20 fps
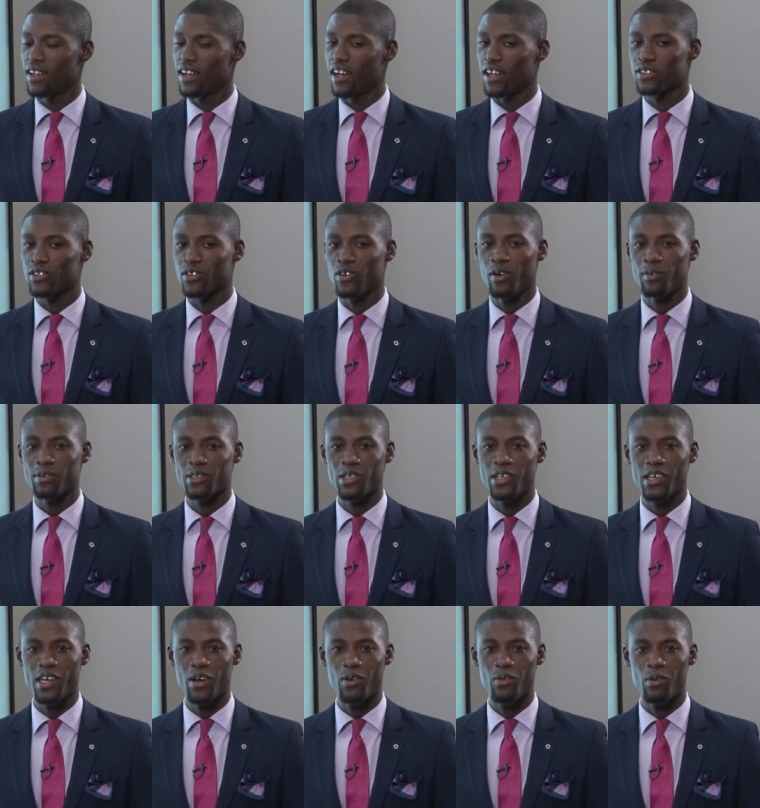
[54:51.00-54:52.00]
And so I'm still
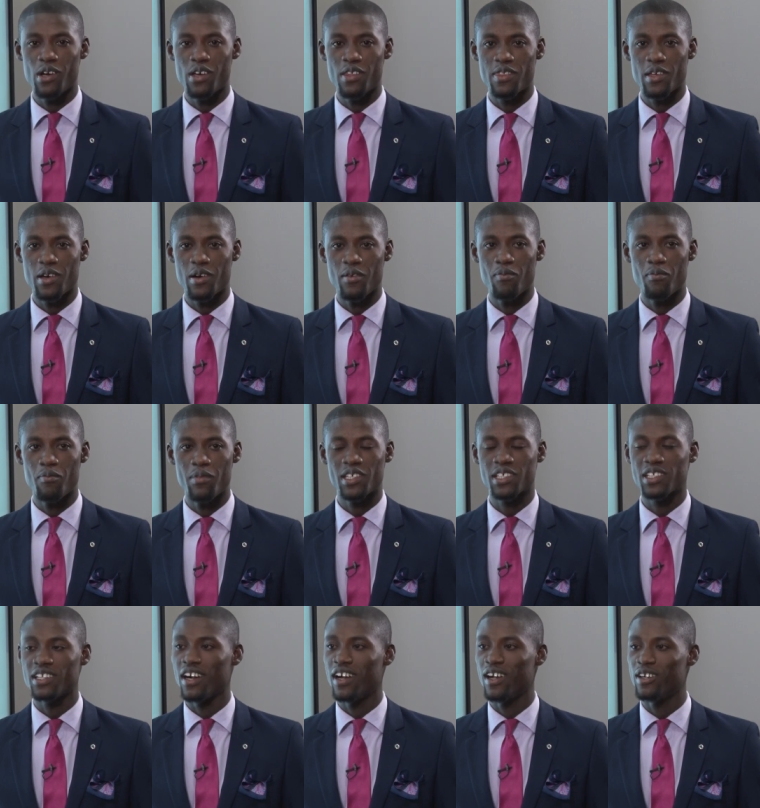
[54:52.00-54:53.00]
here with
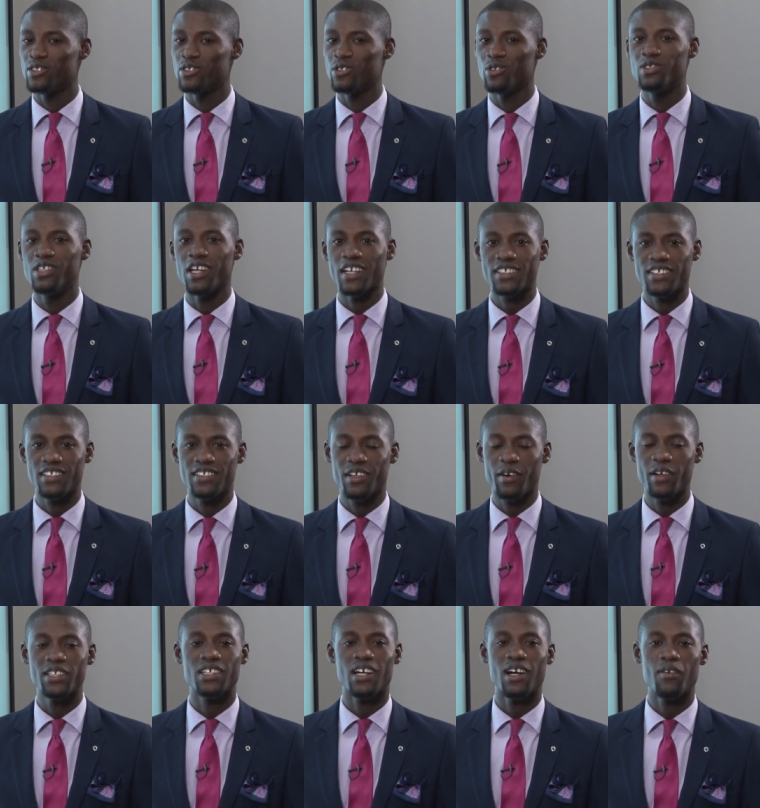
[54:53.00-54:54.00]
Mr. Joe Jackson,
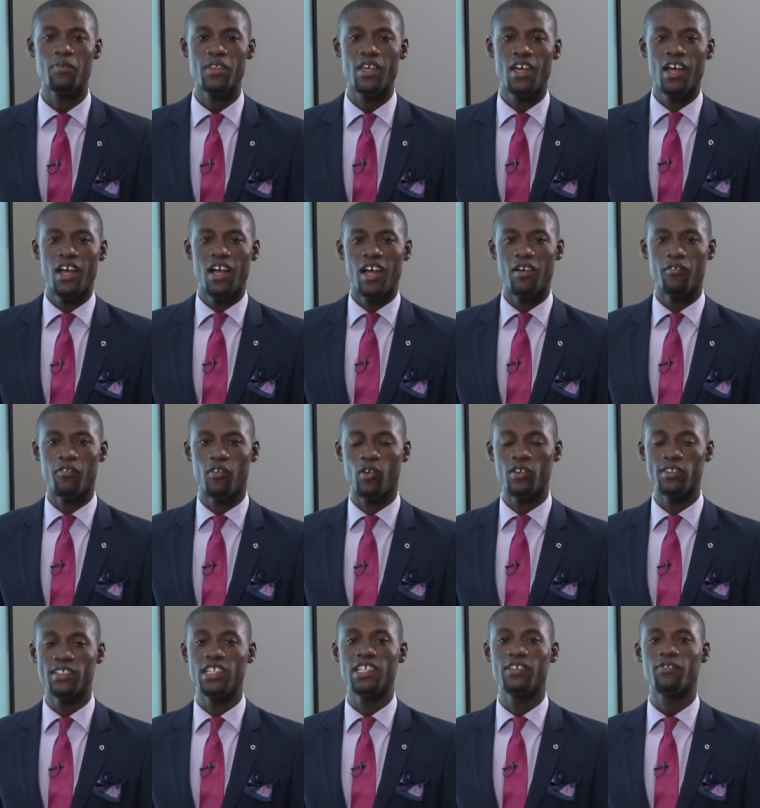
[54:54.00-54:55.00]
Director
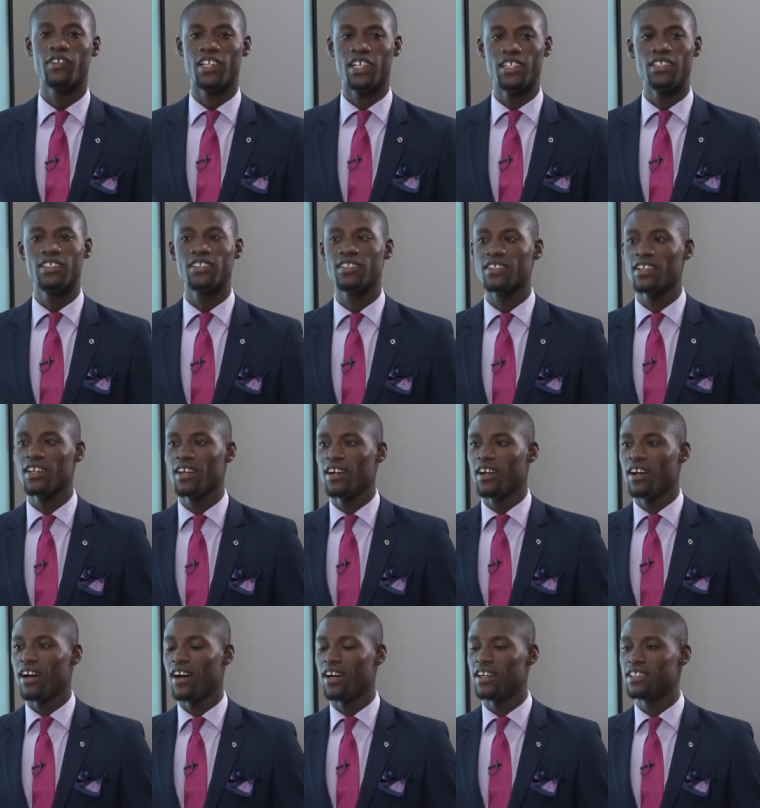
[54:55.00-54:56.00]
for Dalex Finance,
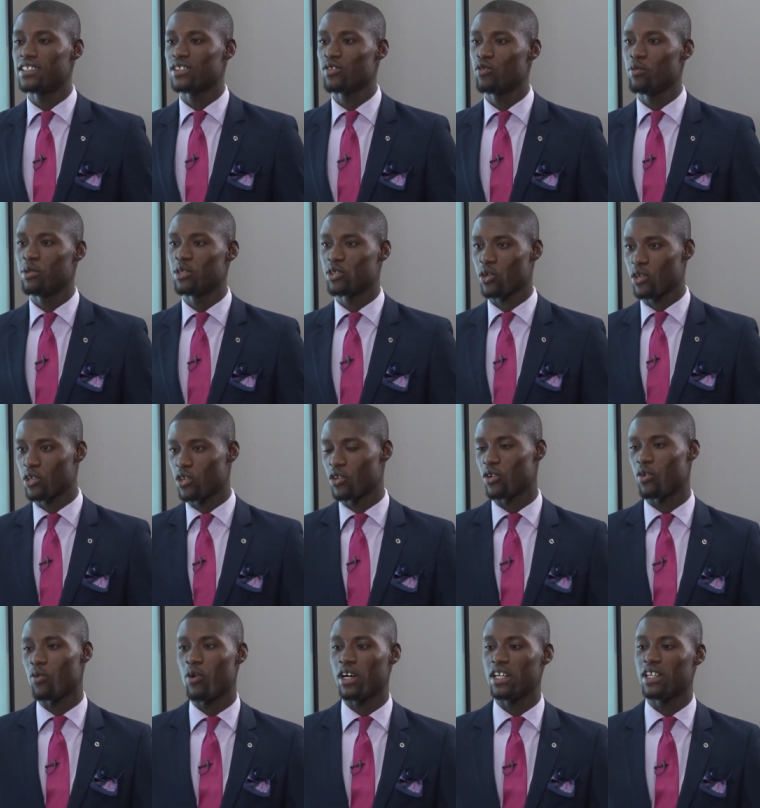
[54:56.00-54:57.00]
and we'll be talking
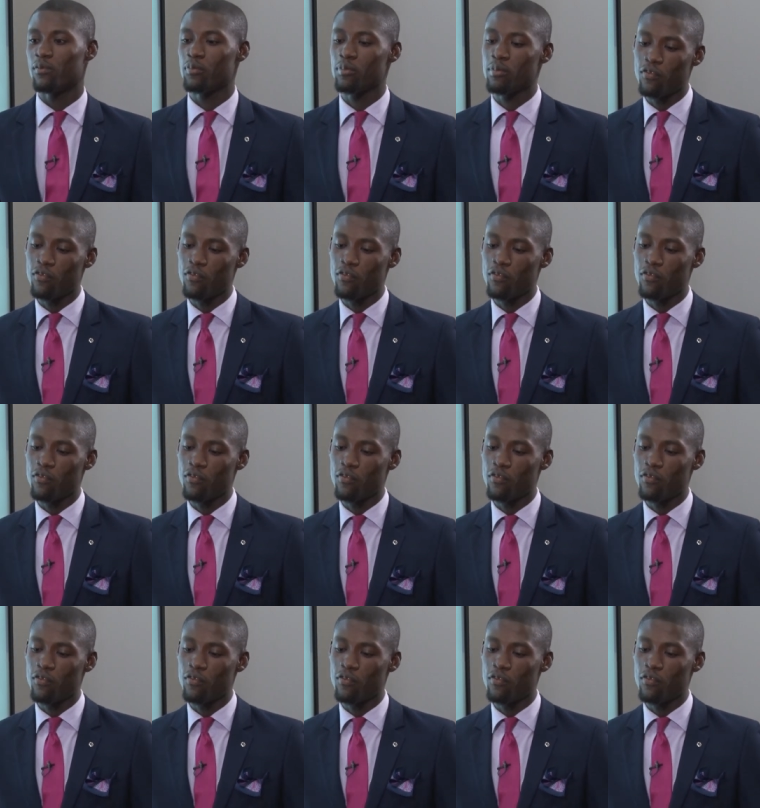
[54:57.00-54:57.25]
on one.